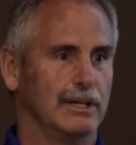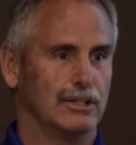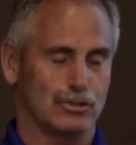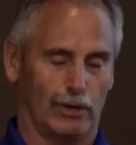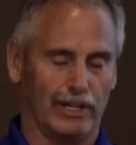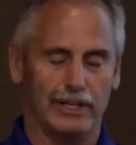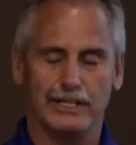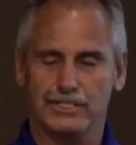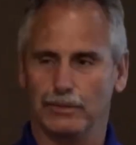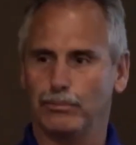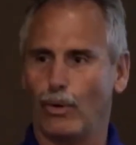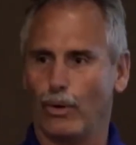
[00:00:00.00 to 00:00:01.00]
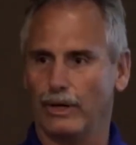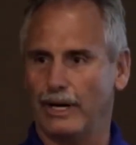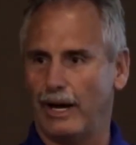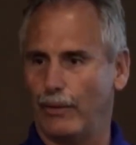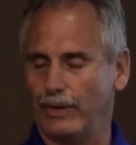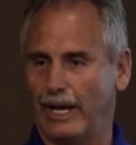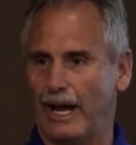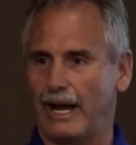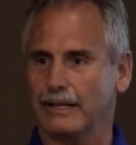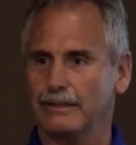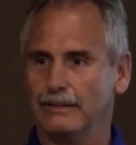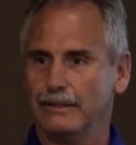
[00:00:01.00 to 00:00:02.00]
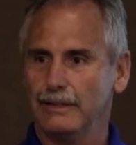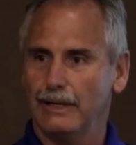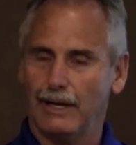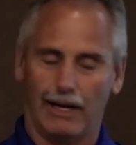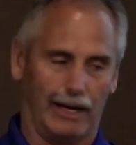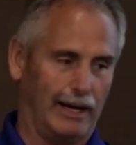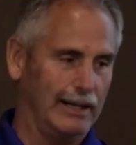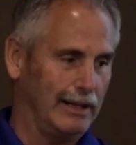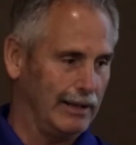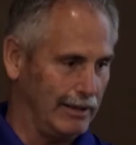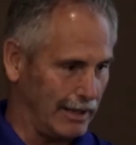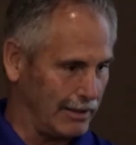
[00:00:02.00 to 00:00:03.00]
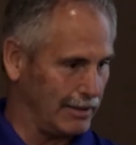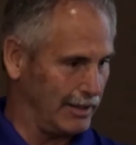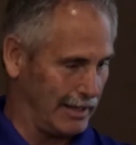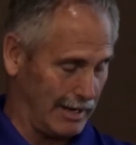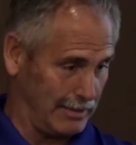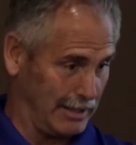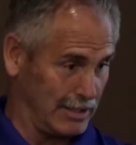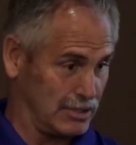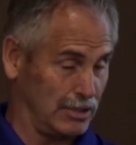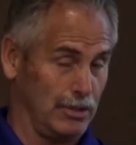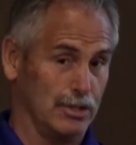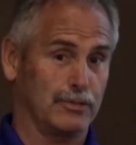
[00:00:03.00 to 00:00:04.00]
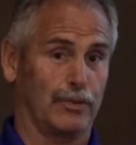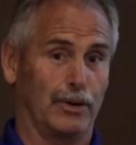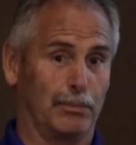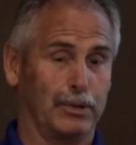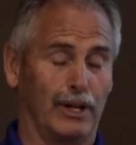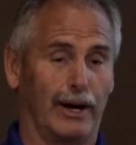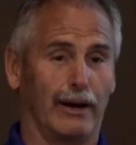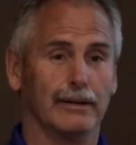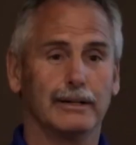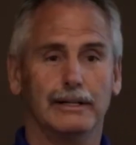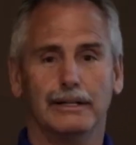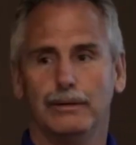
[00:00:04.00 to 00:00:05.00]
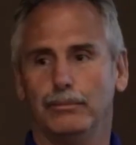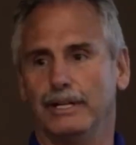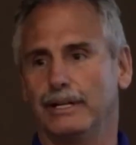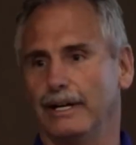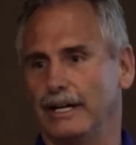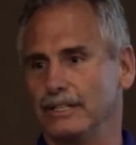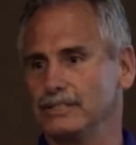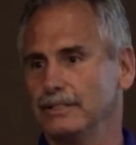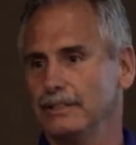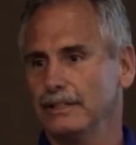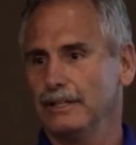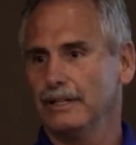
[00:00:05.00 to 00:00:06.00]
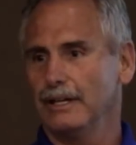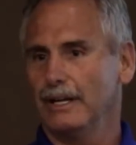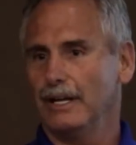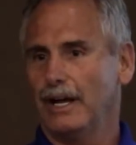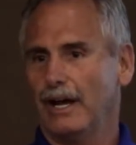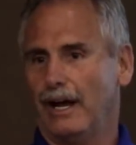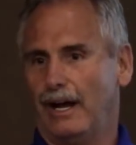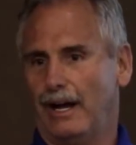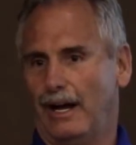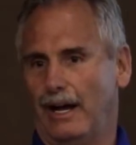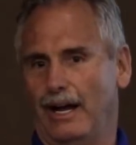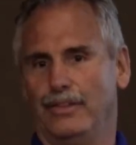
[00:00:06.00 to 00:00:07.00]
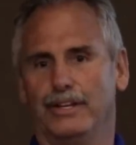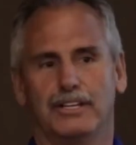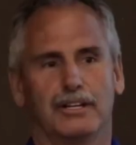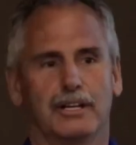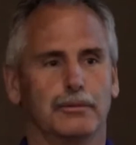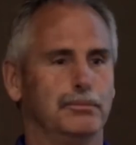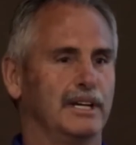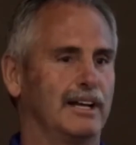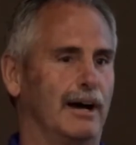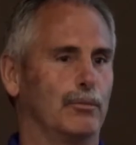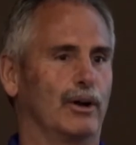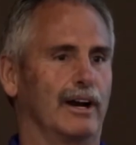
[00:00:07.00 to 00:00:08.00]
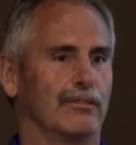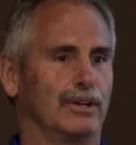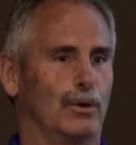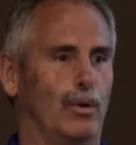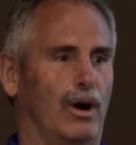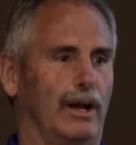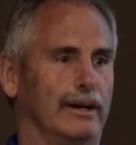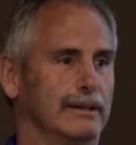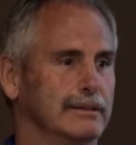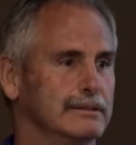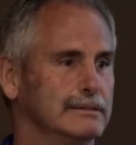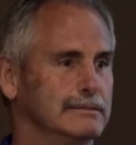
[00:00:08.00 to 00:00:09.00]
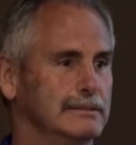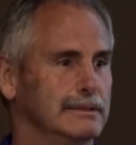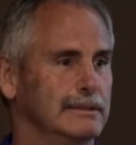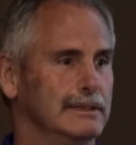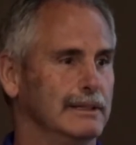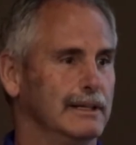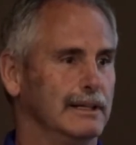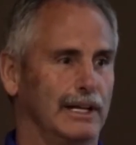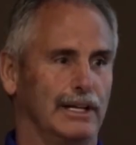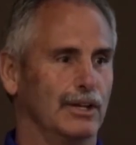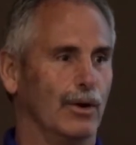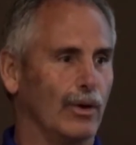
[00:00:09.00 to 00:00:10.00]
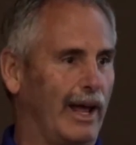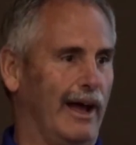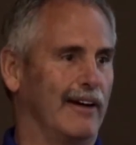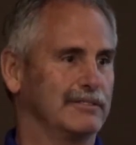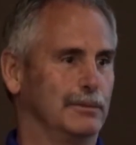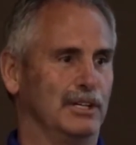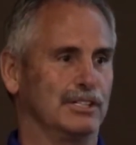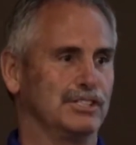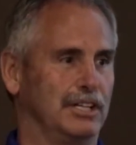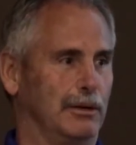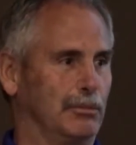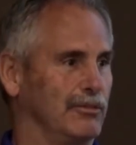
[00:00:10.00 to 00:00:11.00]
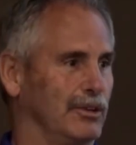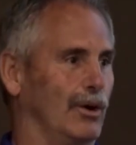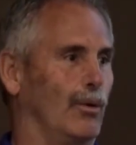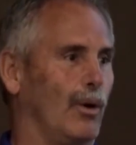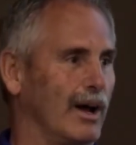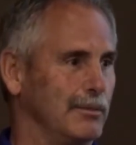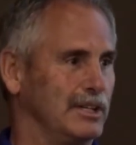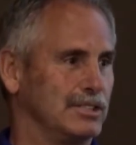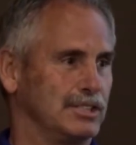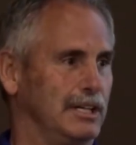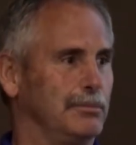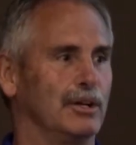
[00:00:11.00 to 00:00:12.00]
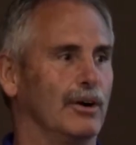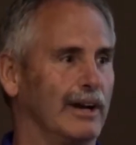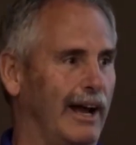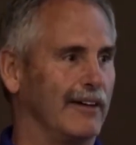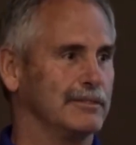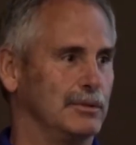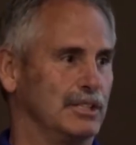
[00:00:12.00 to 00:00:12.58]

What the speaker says: So I think it's important how we act. The other thing, I think it's huge for a player, because I think you can become whatever you want. Like, you don't have to be a sheep. If you don't want to be a sheep, you don't have to